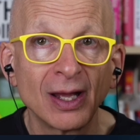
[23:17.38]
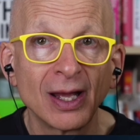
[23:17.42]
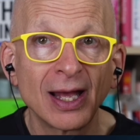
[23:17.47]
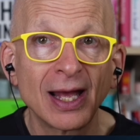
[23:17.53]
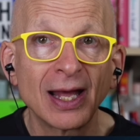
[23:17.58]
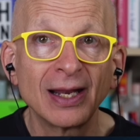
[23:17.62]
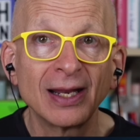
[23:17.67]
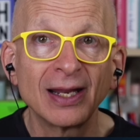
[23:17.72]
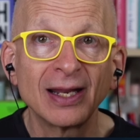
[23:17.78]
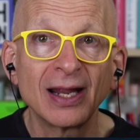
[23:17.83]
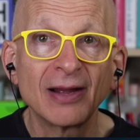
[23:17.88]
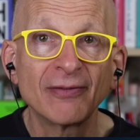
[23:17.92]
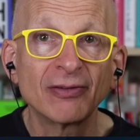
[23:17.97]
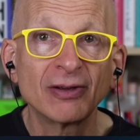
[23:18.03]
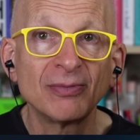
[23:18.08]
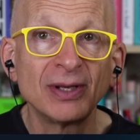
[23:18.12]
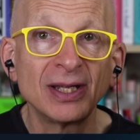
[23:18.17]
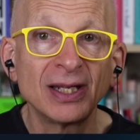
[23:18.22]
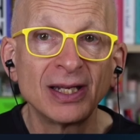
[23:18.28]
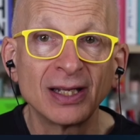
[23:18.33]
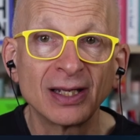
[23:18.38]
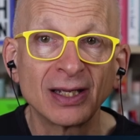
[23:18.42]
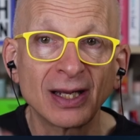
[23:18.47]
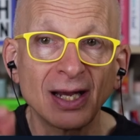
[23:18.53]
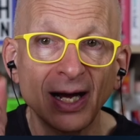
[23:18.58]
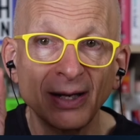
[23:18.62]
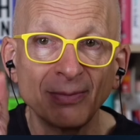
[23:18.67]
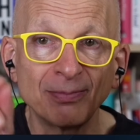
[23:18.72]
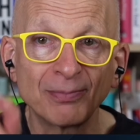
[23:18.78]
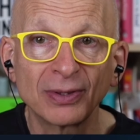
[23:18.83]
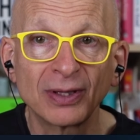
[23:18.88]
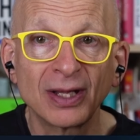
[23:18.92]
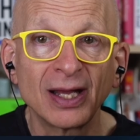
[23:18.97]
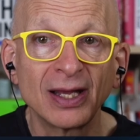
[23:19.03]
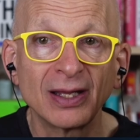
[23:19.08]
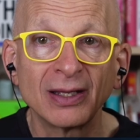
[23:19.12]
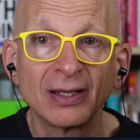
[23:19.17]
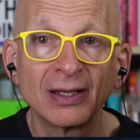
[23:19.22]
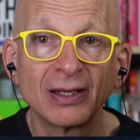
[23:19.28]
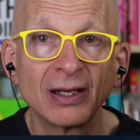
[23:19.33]
And at every meeting, I'd
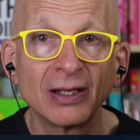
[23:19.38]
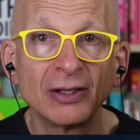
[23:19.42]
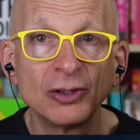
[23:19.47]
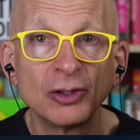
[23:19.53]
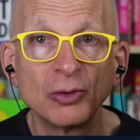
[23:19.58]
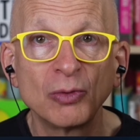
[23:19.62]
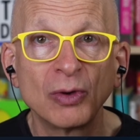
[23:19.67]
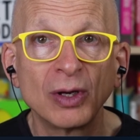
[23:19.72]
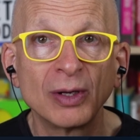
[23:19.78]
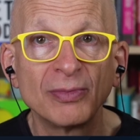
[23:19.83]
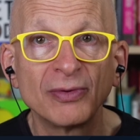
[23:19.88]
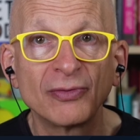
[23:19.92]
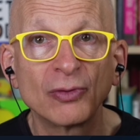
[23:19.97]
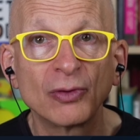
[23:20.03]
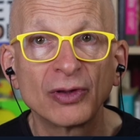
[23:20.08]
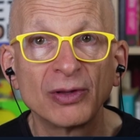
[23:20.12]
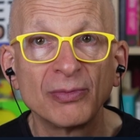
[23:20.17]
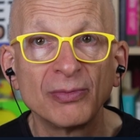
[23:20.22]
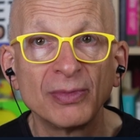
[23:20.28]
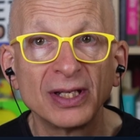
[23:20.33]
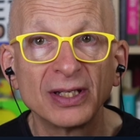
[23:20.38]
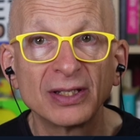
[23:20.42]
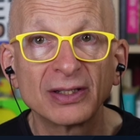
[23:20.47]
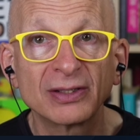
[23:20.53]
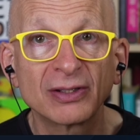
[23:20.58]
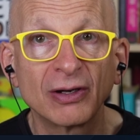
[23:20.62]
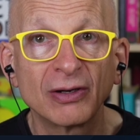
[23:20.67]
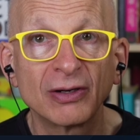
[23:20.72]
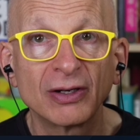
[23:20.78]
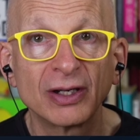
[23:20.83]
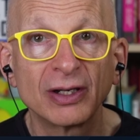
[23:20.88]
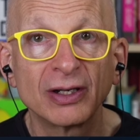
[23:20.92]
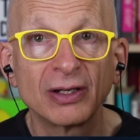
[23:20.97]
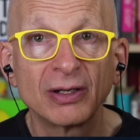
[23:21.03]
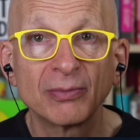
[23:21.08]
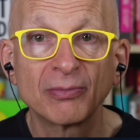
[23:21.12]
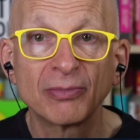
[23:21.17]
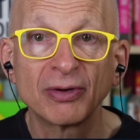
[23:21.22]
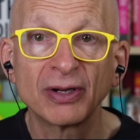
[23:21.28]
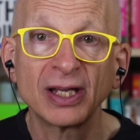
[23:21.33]
play a new one before the meeting started,
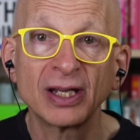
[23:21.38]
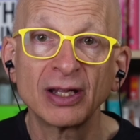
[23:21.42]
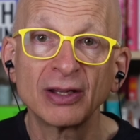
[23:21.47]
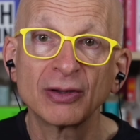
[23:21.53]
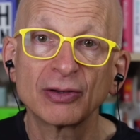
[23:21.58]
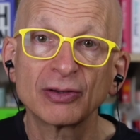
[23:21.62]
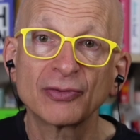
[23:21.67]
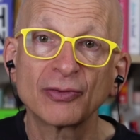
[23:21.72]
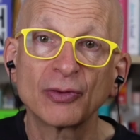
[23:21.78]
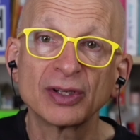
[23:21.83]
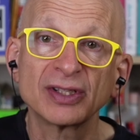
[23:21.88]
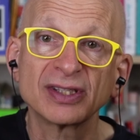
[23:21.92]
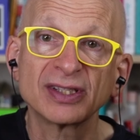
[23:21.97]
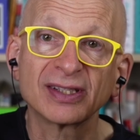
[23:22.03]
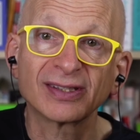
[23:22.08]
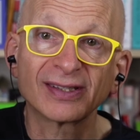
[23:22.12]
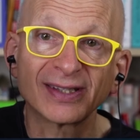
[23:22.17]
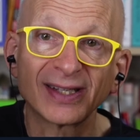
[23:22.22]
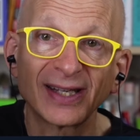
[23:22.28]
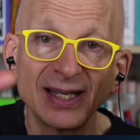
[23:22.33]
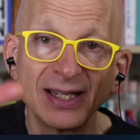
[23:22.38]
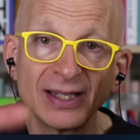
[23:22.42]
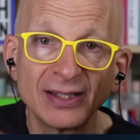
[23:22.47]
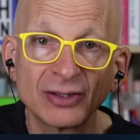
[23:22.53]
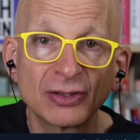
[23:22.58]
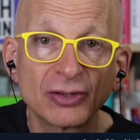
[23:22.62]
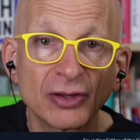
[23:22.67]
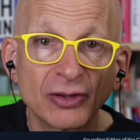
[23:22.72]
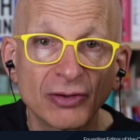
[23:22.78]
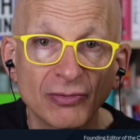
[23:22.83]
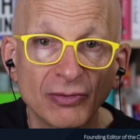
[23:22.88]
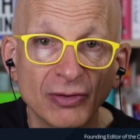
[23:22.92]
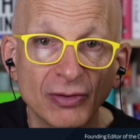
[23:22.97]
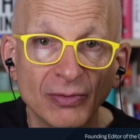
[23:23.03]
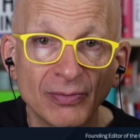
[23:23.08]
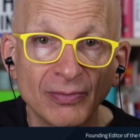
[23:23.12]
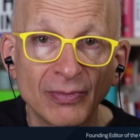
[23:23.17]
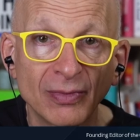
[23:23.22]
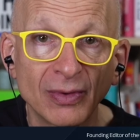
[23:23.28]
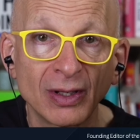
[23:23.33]
bringing those voices into the
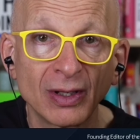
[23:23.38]
room.